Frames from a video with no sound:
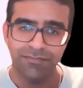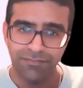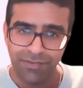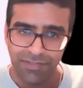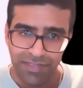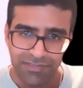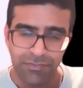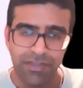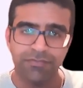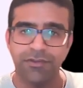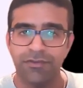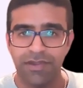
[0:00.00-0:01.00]
but yes, the way
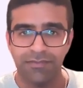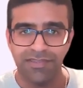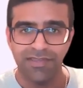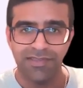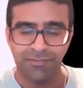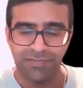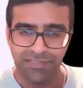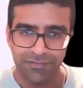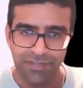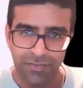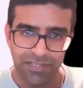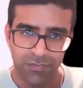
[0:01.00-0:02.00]
I programmed it,
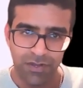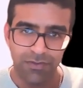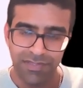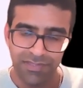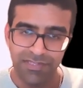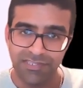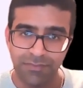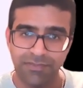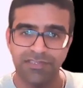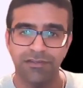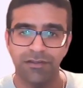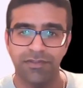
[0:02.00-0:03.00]
specifically works well in this type
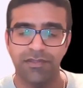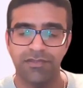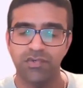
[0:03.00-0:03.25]
of scenario,